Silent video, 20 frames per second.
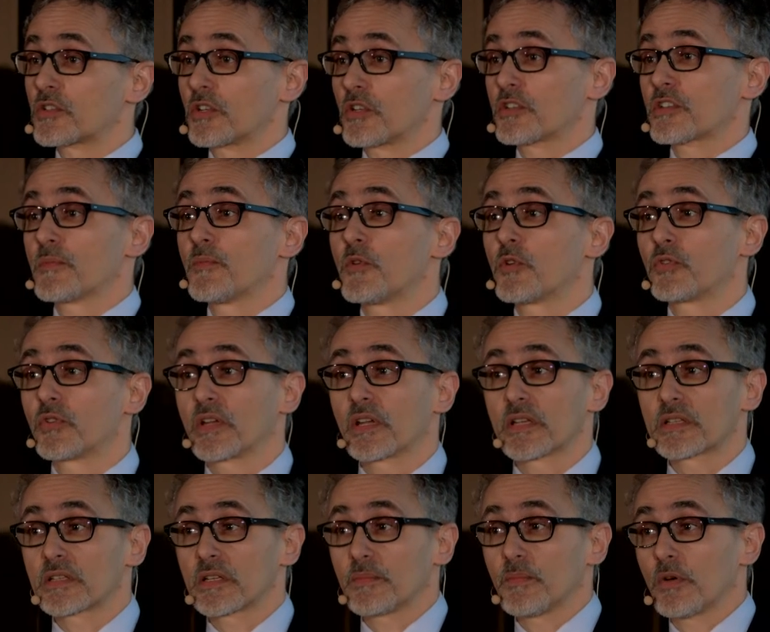introduce a more
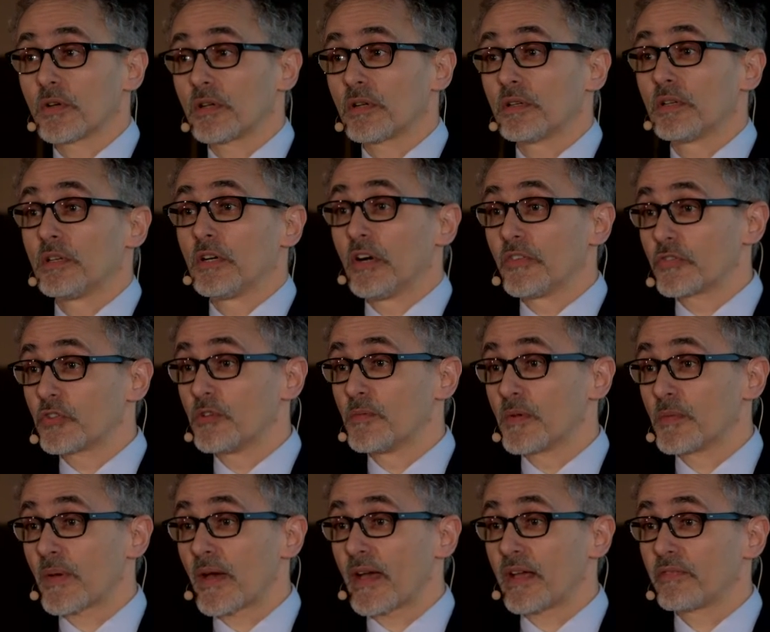realistic model of
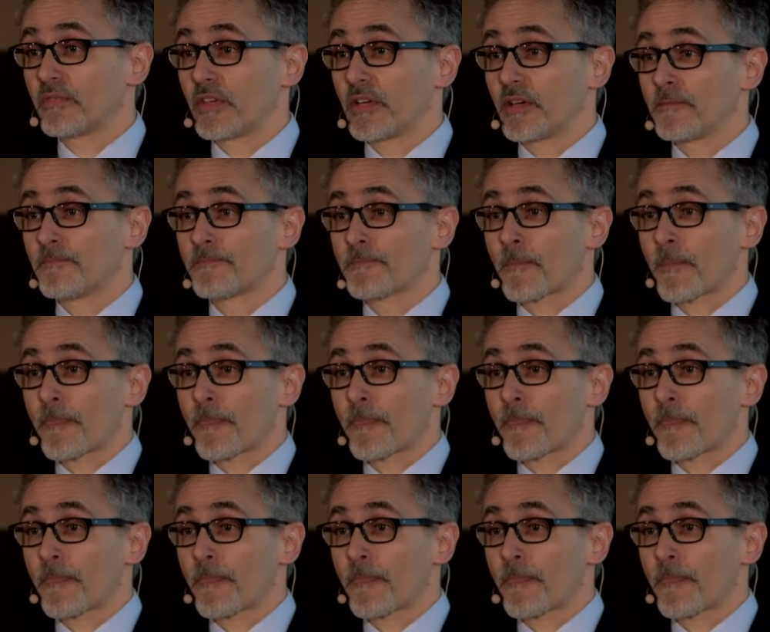human behavior.